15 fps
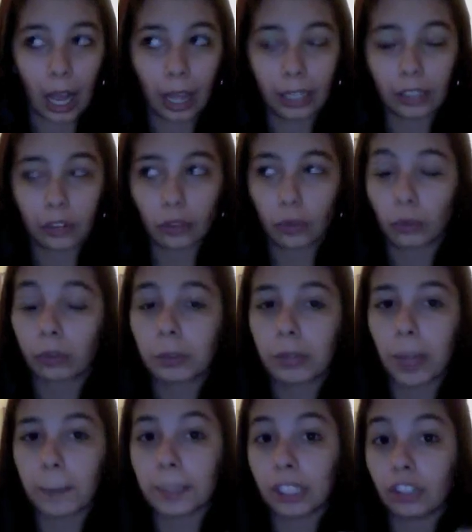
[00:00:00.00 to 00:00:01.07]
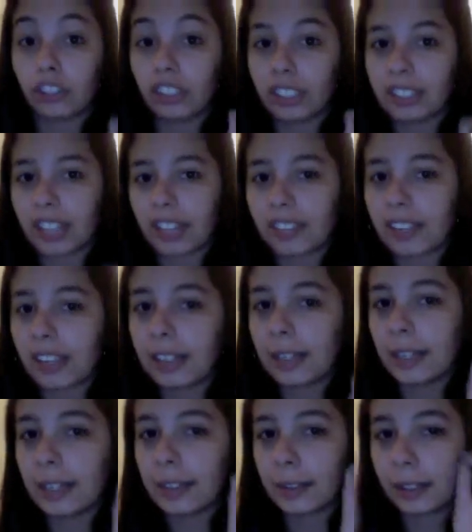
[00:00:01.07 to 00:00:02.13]
I get so creeped out because she gets in
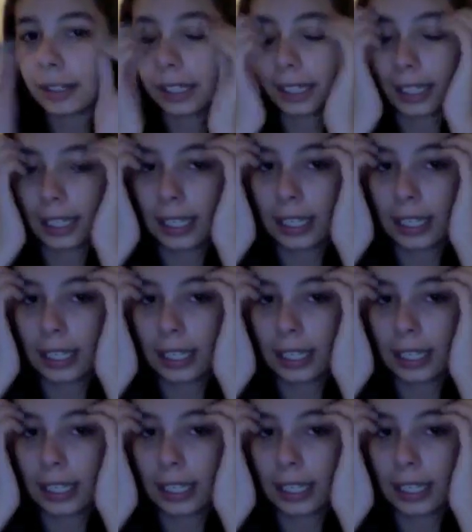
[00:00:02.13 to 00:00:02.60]
his, like,